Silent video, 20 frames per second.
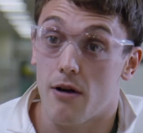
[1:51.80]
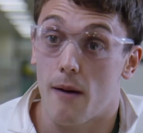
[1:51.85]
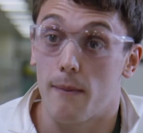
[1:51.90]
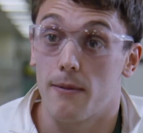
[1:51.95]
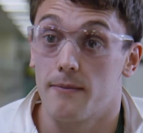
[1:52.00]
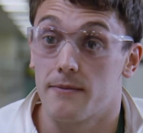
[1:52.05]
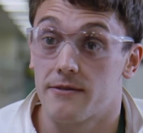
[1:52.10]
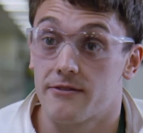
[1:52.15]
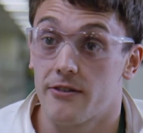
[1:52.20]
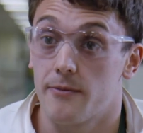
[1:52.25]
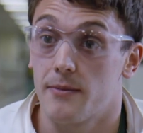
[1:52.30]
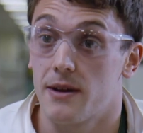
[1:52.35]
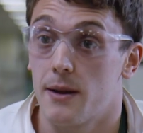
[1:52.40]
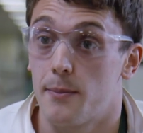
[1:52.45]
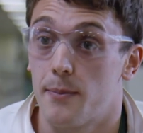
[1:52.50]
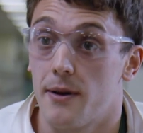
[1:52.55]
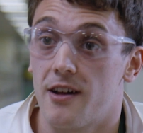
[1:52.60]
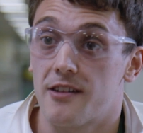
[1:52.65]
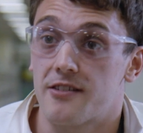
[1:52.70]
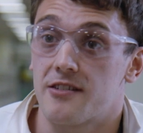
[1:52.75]
problems for me
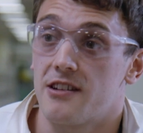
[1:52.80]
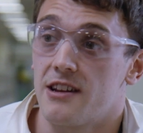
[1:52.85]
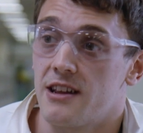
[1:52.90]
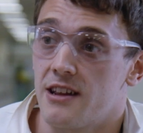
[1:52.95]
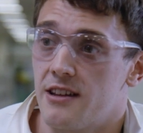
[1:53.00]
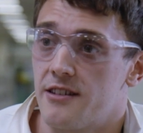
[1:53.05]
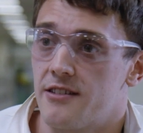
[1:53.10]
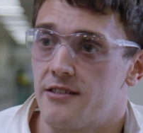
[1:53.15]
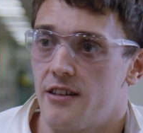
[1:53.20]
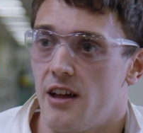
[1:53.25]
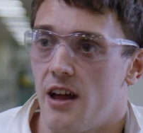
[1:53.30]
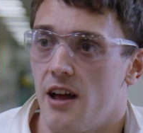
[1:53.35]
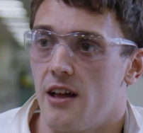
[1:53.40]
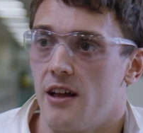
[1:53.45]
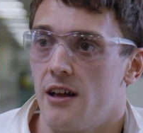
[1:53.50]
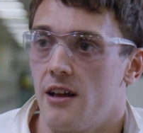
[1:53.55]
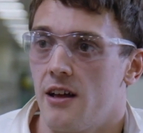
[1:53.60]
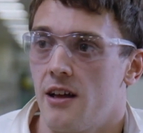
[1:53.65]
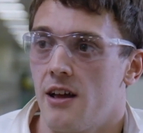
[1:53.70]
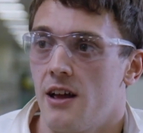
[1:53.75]
personally is
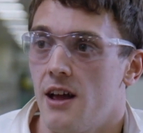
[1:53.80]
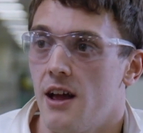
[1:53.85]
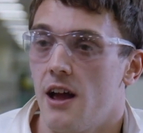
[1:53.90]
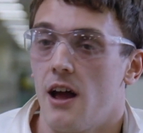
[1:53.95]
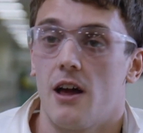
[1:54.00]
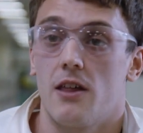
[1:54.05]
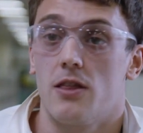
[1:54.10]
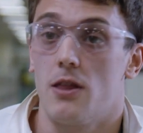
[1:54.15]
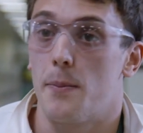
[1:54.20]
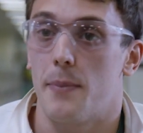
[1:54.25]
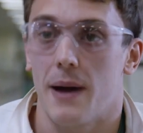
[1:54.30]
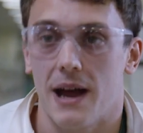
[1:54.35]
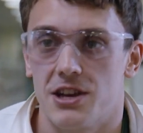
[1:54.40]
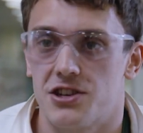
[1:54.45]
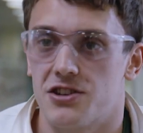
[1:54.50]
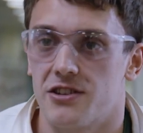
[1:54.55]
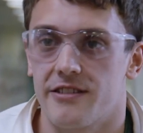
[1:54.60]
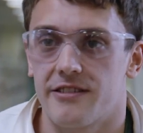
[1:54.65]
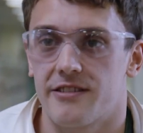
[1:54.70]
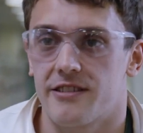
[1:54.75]
uh, the
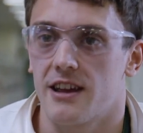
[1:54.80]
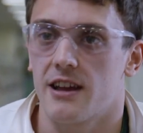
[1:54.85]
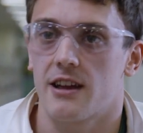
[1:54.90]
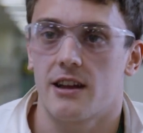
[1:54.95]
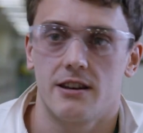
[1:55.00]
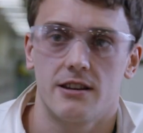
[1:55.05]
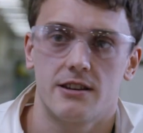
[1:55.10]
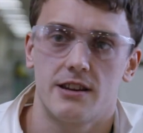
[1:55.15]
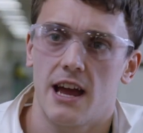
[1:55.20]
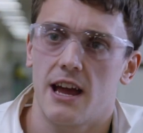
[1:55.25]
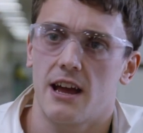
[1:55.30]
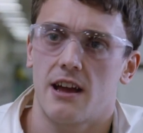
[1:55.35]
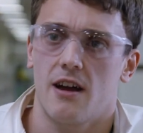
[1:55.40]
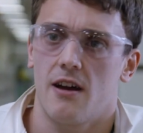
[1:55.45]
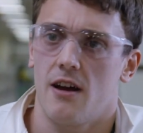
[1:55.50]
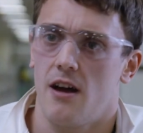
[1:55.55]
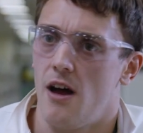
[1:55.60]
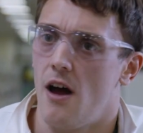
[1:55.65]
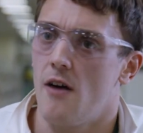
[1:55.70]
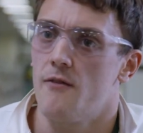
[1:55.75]
patience. It can take
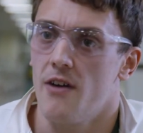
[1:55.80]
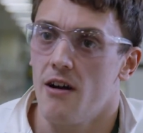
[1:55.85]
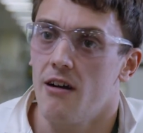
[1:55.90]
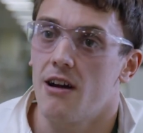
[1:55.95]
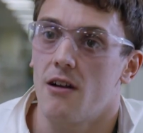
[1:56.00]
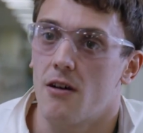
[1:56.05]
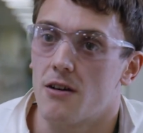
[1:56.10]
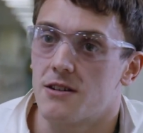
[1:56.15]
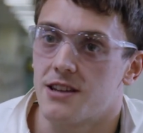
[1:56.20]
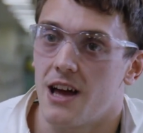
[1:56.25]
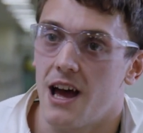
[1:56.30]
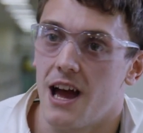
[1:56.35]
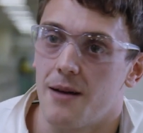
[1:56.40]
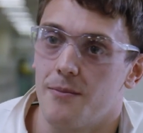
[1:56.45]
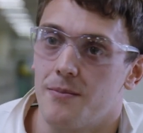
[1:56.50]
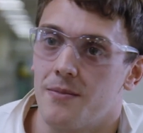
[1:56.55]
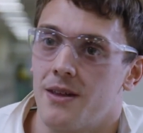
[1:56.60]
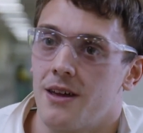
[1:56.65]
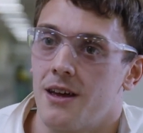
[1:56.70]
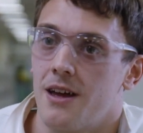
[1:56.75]
a, a very long
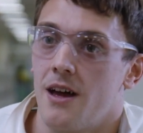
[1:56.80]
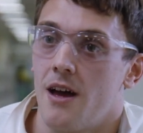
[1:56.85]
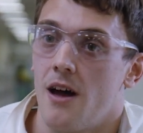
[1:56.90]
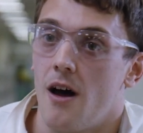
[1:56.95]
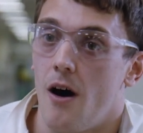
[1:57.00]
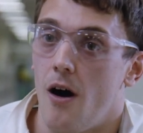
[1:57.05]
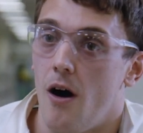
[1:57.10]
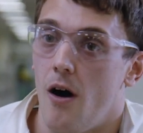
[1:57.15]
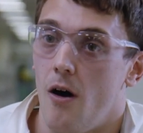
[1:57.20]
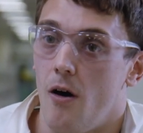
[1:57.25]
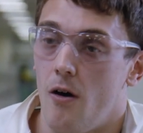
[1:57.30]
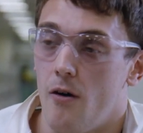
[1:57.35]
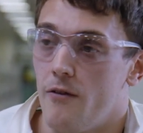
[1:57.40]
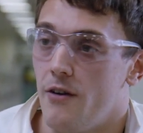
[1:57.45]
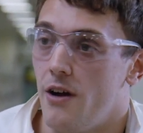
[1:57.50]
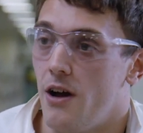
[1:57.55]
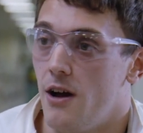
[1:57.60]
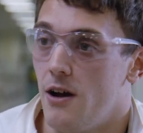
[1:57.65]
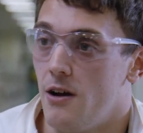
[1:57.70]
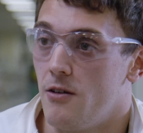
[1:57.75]
time of
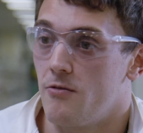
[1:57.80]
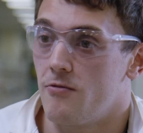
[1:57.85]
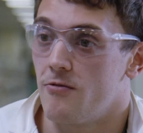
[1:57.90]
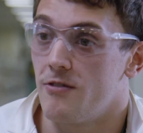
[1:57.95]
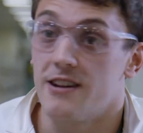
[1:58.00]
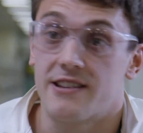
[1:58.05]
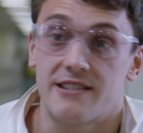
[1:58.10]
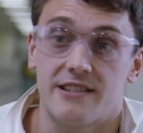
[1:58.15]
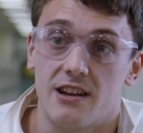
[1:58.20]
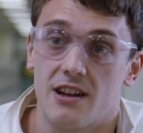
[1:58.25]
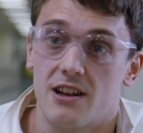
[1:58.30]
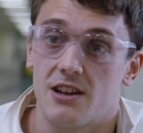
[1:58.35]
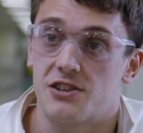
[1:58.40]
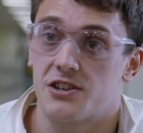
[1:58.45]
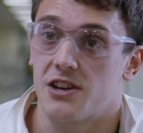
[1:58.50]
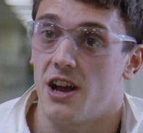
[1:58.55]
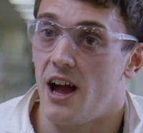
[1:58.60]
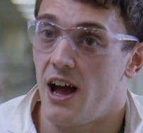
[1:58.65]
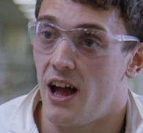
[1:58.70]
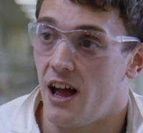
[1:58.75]
uh,
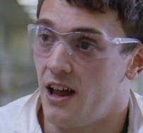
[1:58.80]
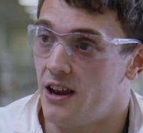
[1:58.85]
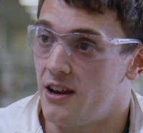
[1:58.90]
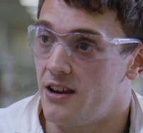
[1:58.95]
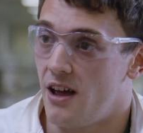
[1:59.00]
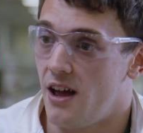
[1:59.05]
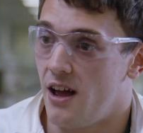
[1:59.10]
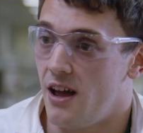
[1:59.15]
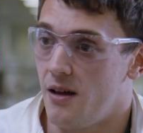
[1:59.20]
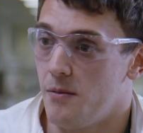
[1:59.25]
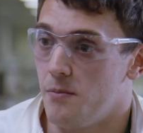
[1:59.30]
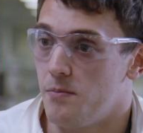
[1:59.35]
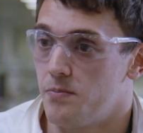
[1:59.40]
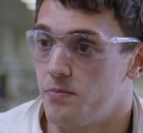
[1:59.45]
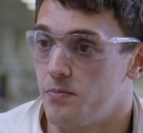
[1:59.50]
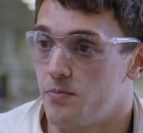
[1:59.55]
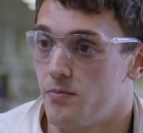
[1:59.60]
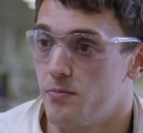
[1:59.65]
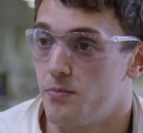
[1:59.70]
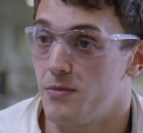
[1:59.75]
research and um,
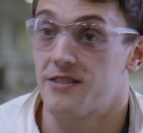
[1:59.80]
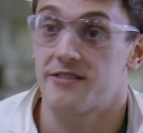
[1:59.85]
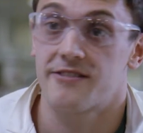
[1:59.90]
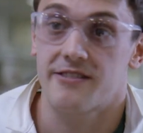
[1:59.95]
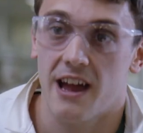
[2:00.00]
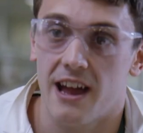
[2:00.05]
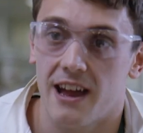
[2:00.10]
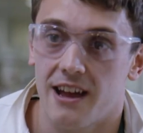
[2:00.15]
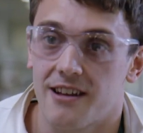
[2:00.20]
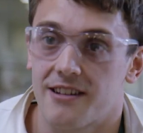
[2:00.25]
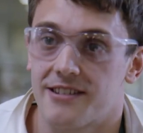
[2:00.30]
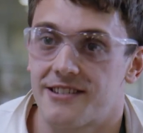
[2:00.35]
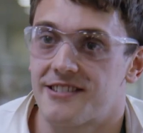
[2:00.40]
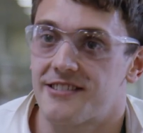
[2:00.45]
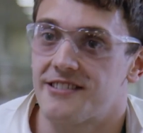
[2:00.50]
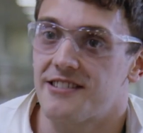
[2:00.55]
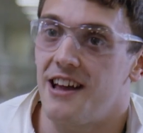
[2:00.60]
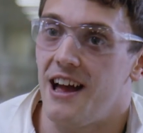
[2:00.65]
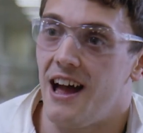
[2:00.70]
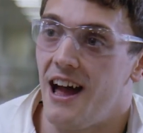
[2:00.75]

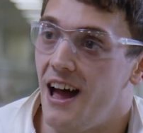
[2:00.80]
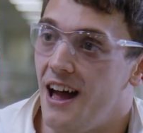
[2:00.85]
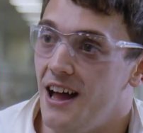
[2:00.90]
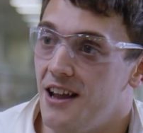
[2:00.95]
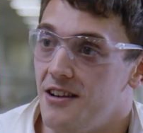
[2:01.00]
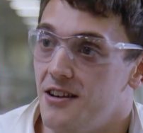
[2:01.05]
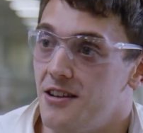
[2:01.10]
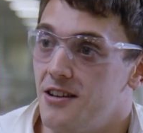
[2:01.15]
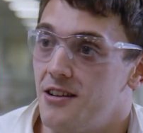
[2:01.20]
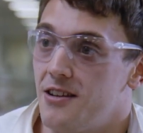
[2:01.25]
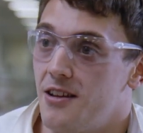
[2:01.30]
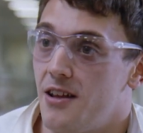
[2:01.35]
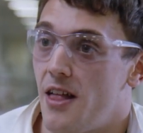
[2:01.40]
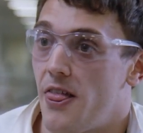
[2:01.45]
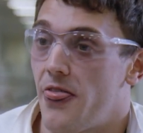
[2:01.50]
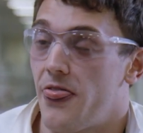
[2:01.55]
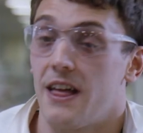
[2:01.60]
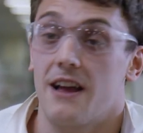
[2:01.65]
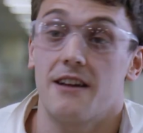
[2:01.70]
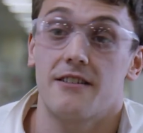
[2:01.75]
mistakes and
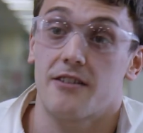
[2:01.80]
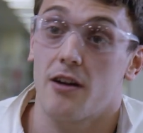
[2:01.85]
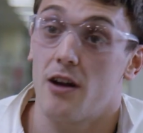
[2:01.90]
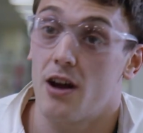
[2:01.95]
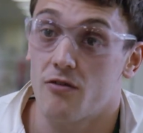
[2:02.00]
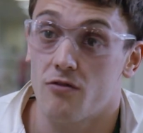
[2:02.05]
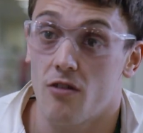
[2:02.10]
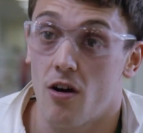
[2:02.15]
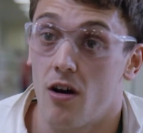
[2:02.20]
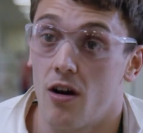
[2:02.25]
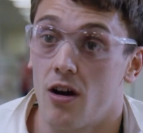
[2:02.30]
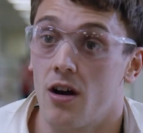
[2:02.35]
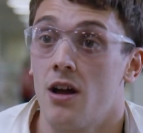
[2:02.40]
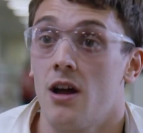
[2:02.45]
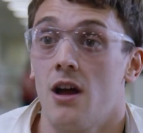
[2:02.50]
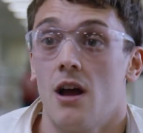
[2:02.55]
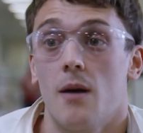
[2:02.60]
things going wrong